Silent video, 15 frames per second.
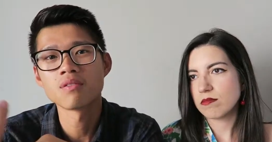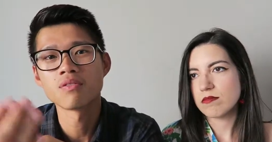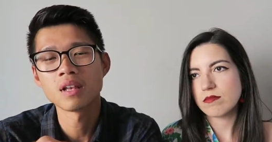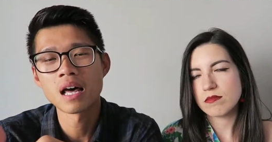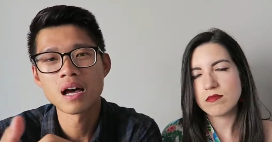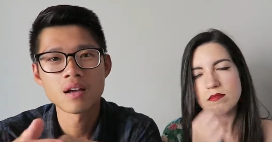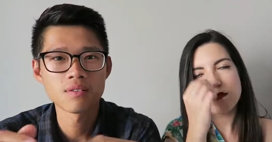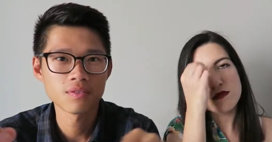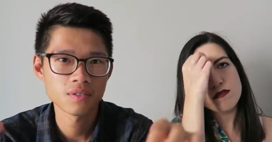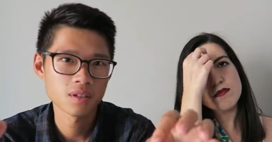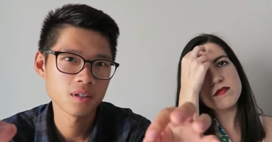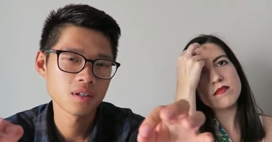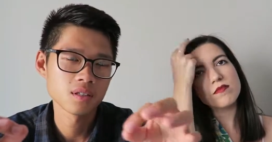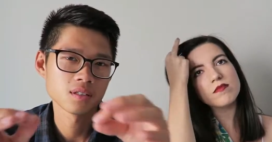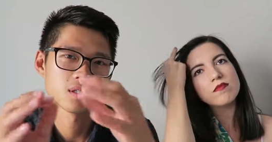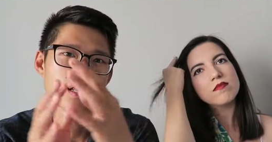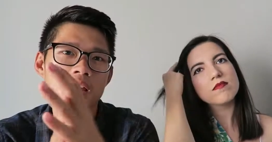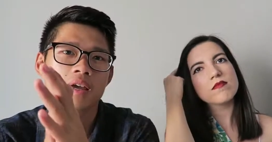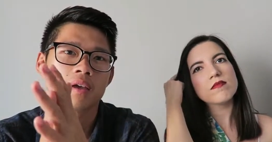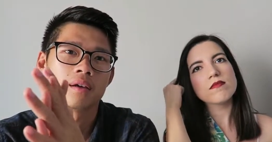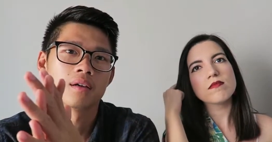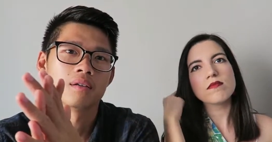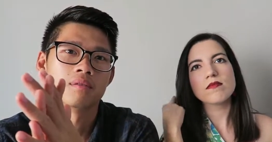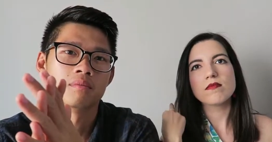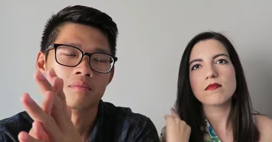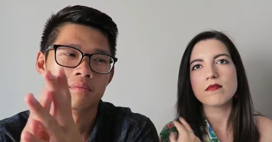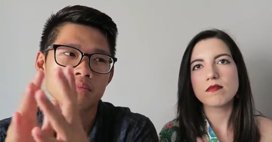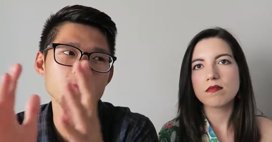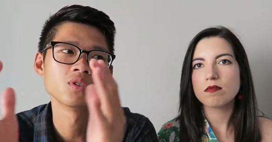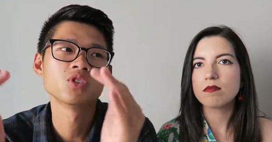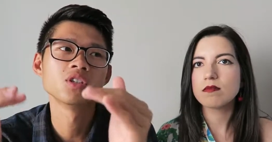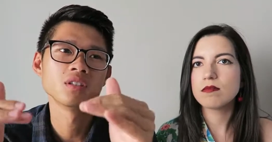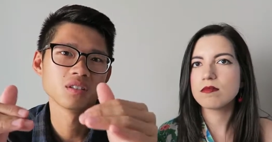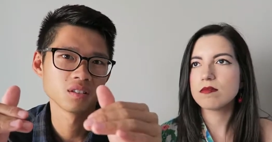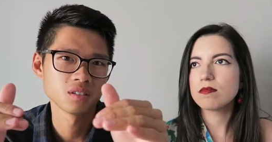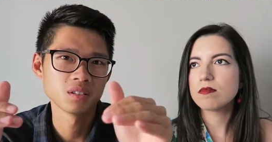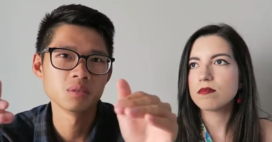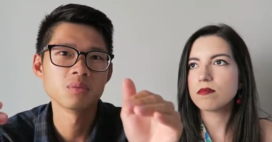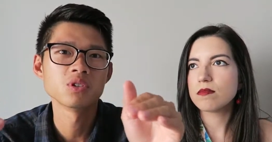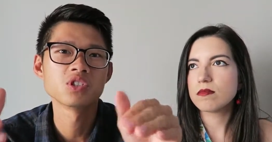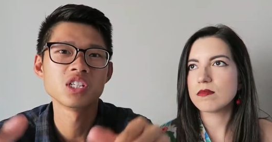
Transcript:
Speaker 1: of life here is like more chill, more